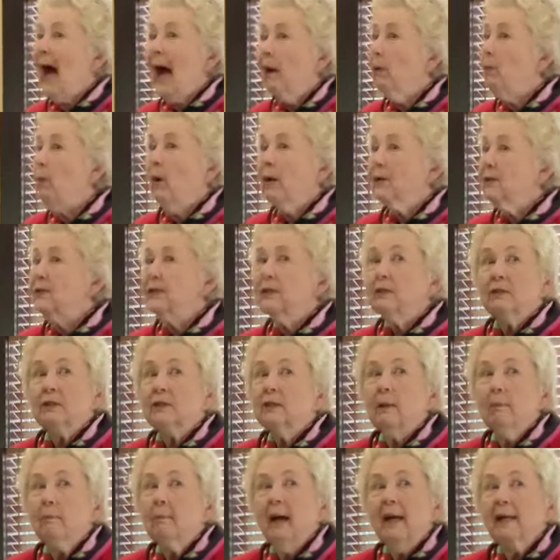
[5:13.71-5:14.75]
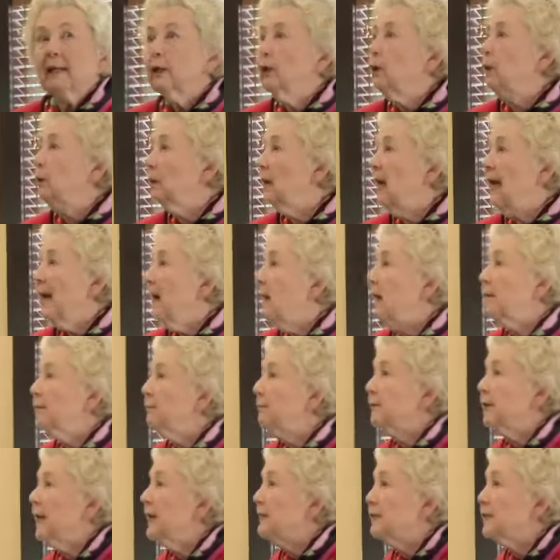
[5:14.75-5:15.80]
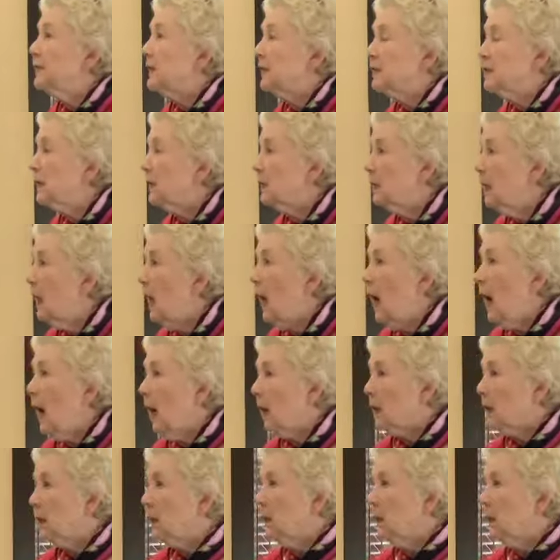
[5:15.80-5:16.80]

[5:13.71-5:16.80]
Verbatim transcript: I wasn't somebody who left at six o'clock.